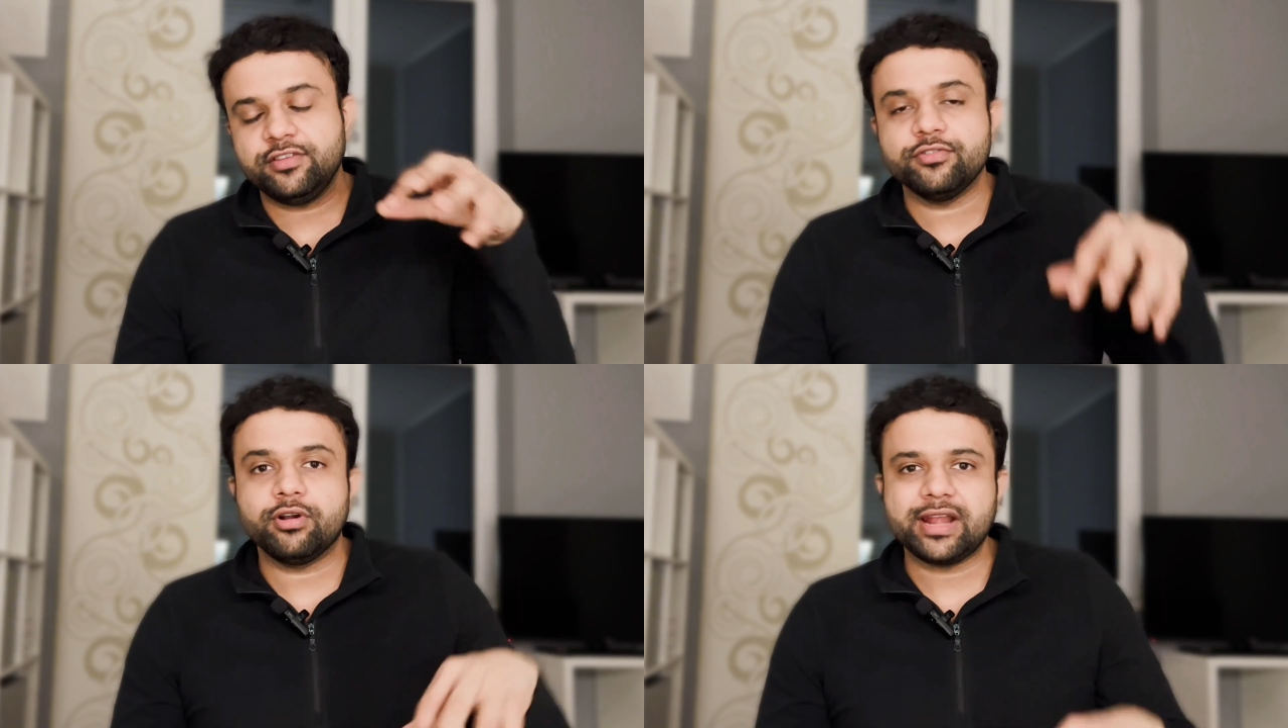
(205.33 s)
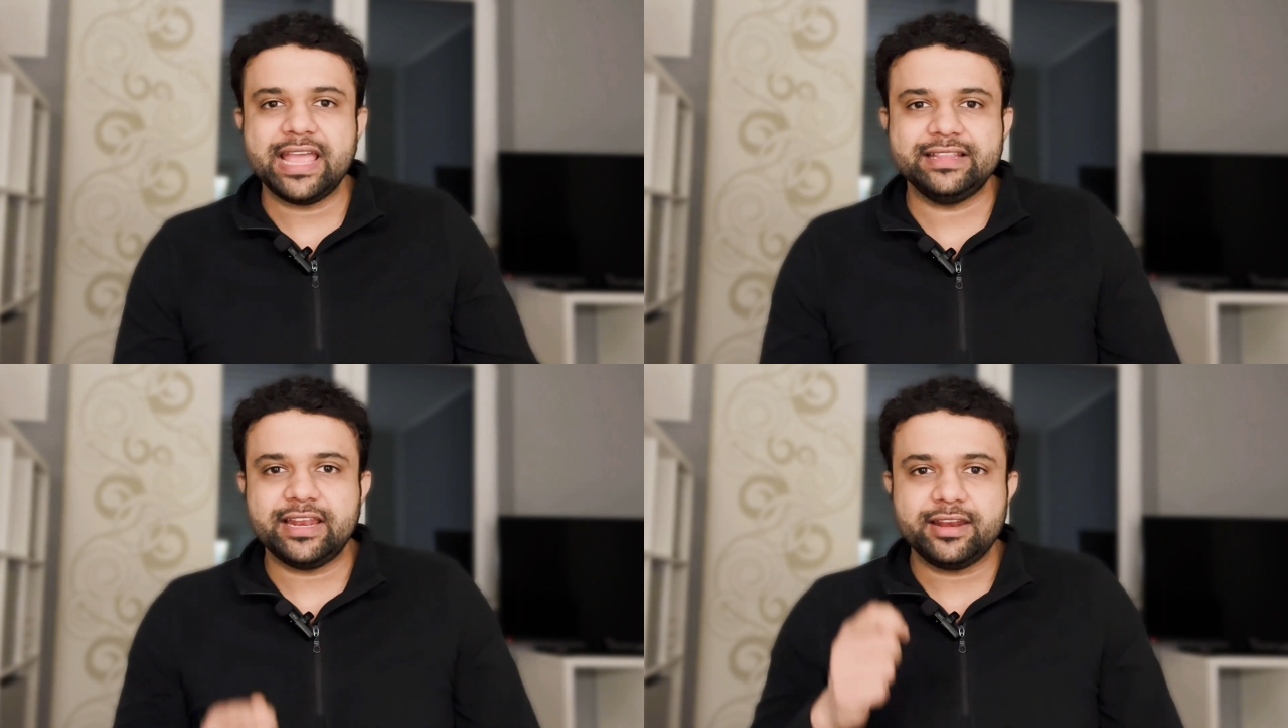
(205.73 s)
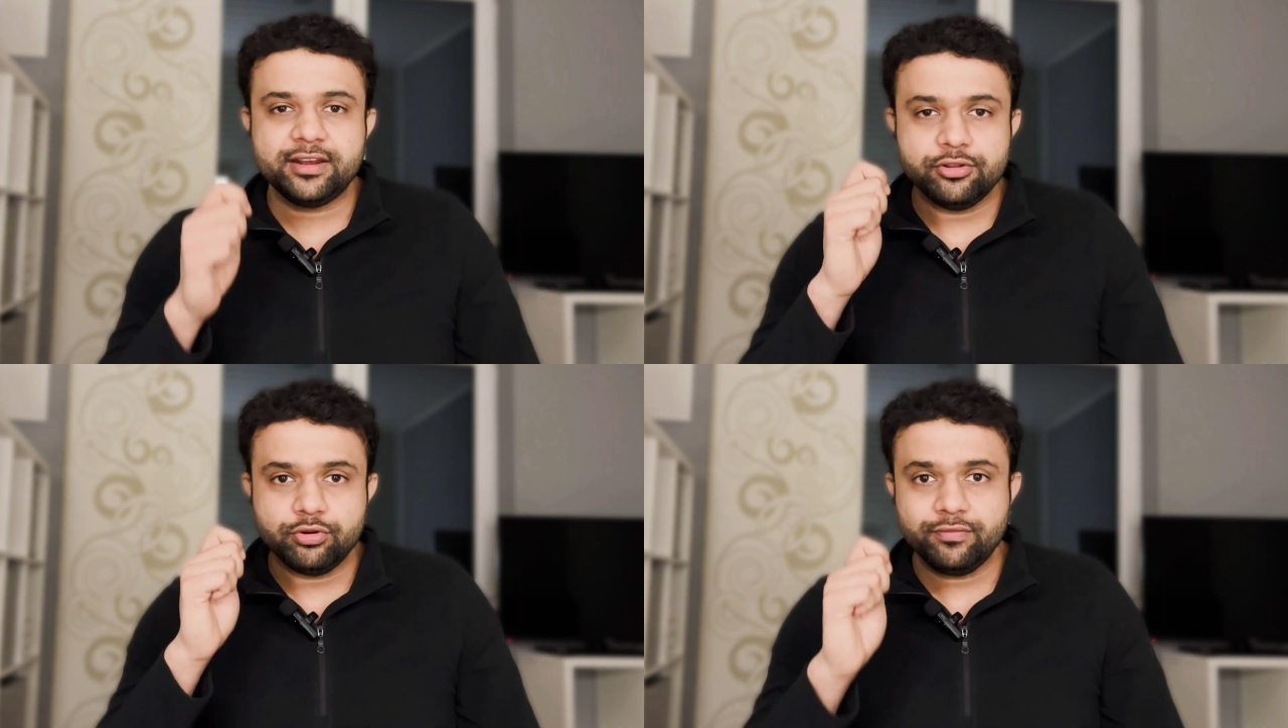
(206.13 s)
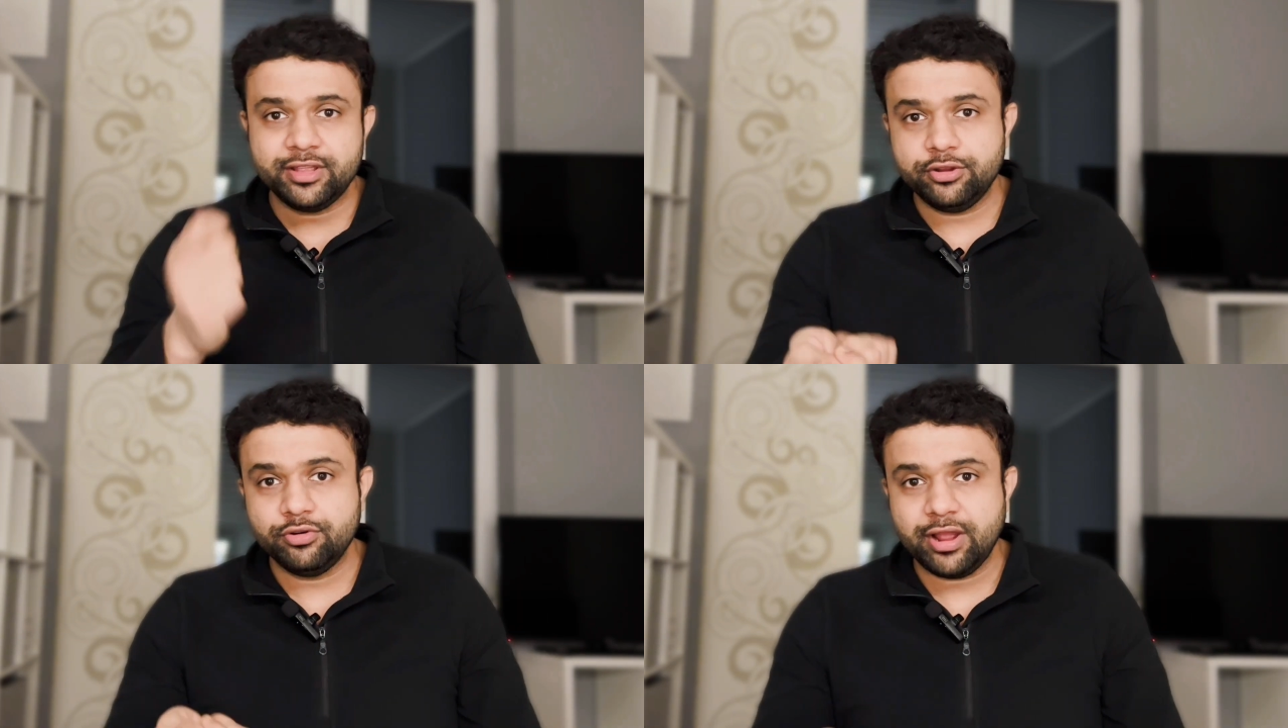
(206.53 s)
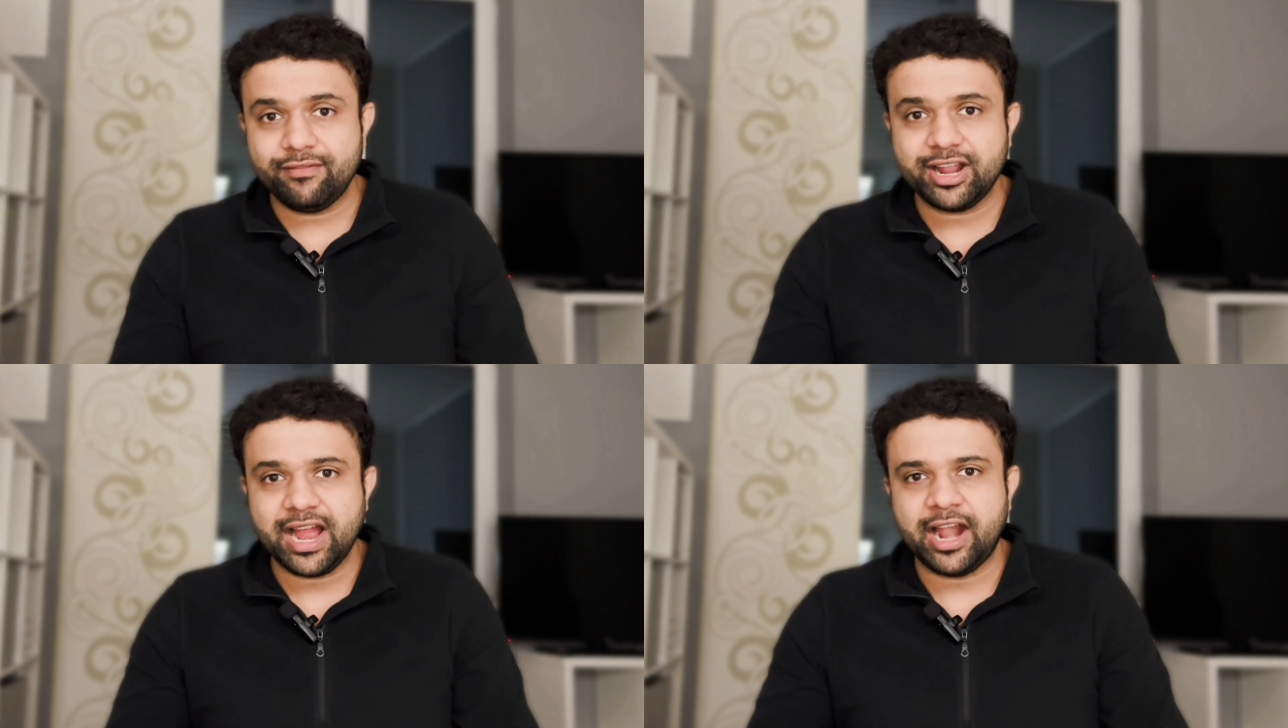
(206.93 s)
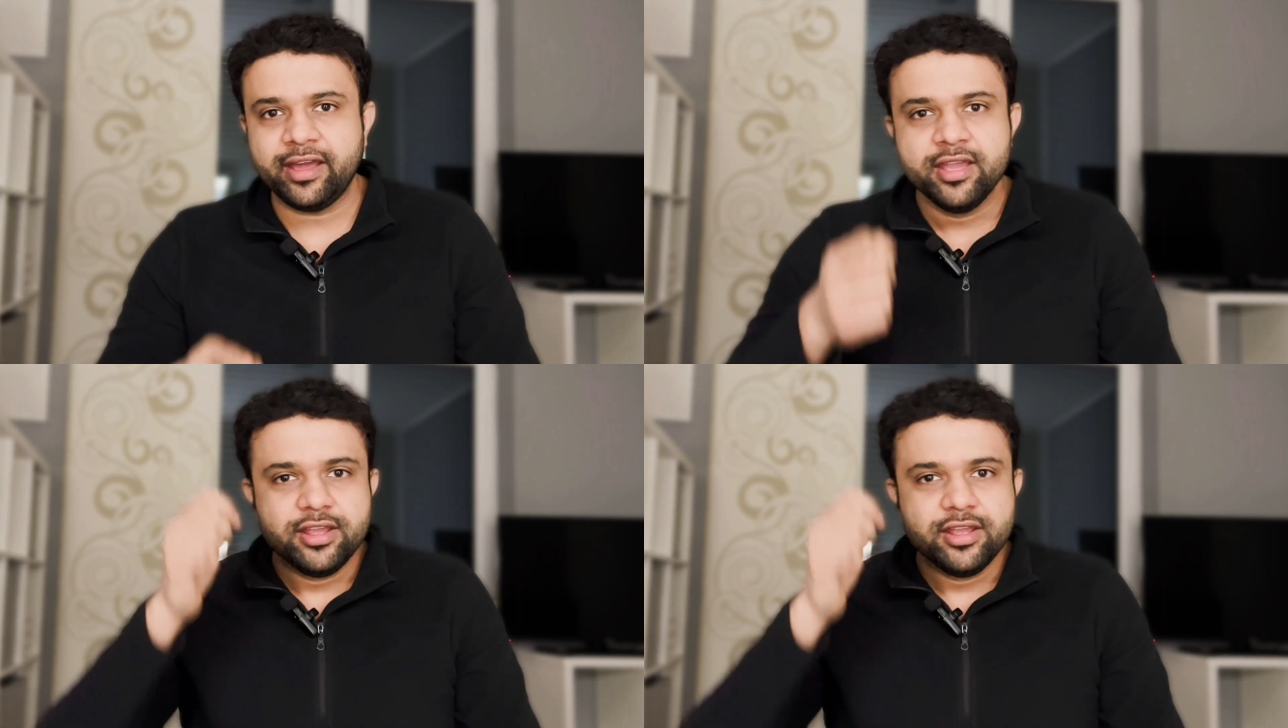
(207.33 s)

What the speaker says: It is not like that when you have a card,